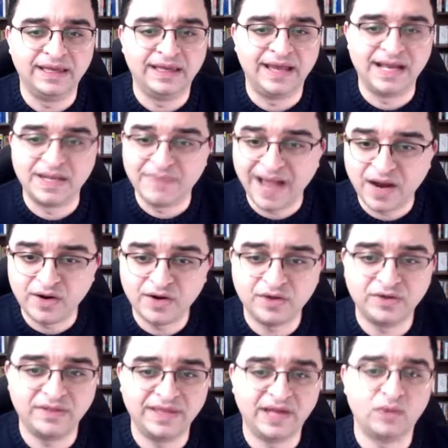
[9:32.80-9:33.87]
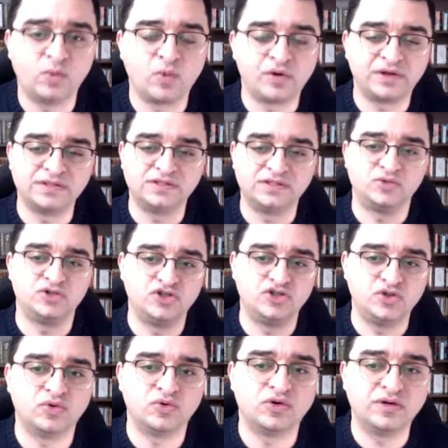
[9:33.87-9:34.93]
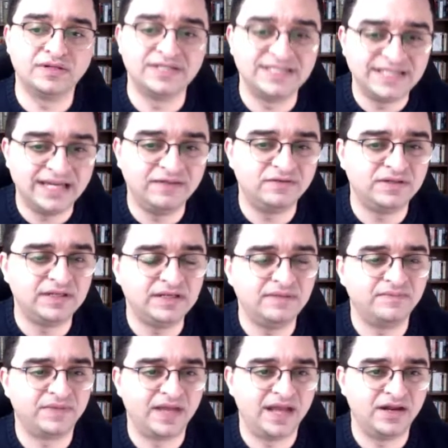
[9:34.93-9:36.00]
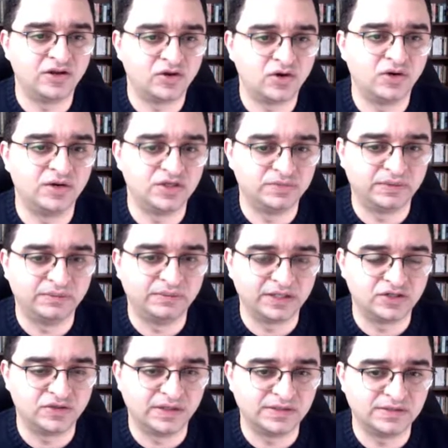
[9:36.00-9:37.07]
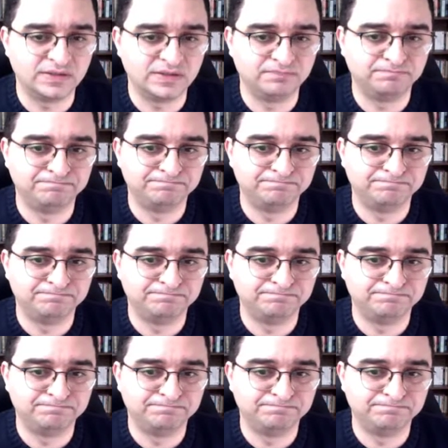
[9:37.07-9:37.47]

in a manner that works to assure safety and encourage public trust.